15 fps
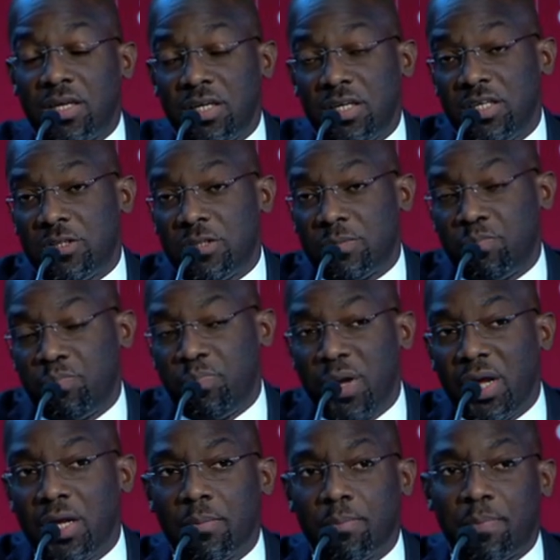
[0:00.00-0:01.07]
And it is
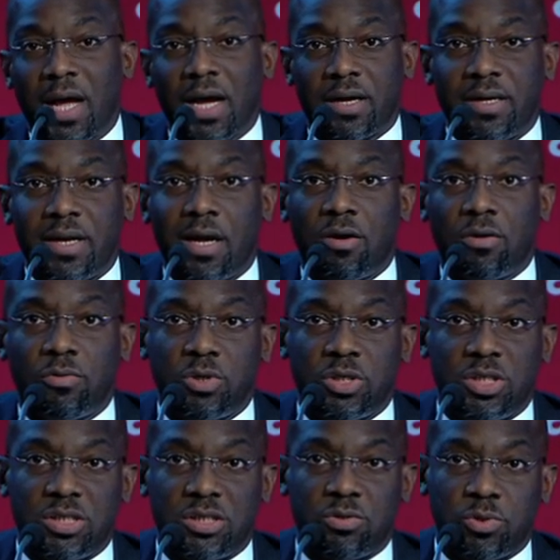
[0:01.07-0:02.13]
paying back now,
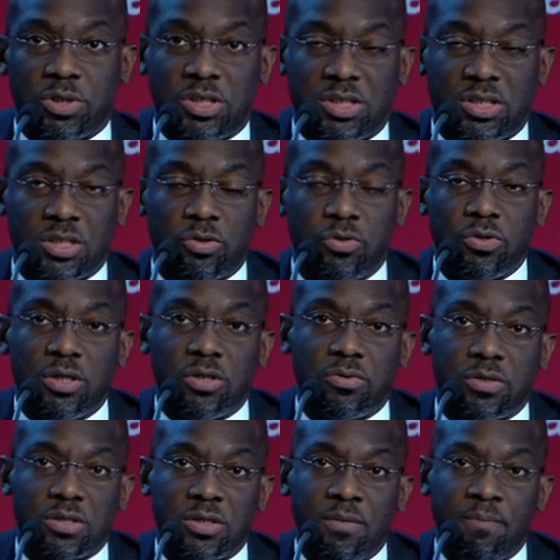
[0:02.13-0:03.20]
which is the good
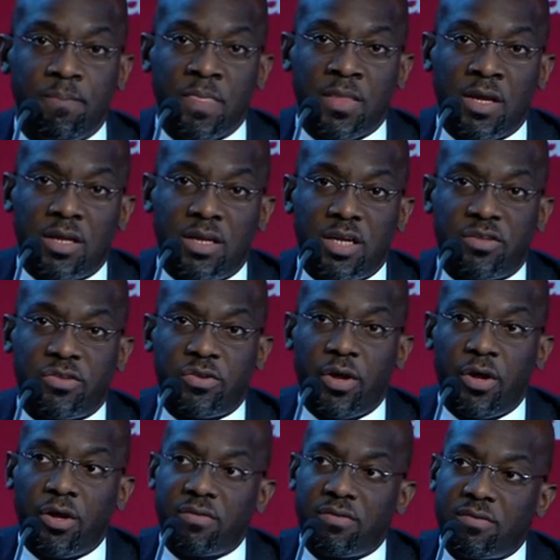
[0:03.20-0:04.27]
news. The
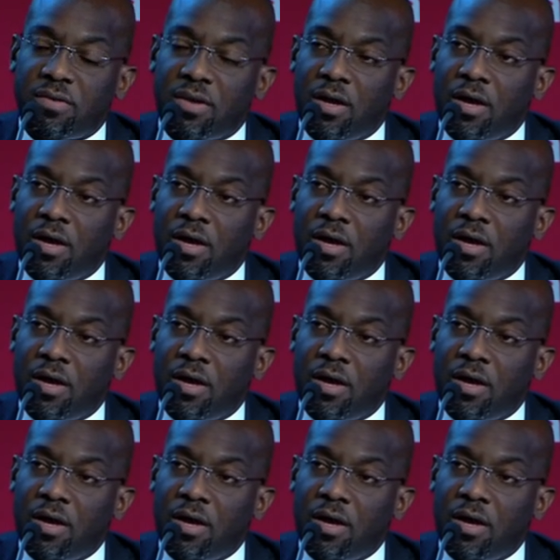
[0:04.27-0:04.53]
third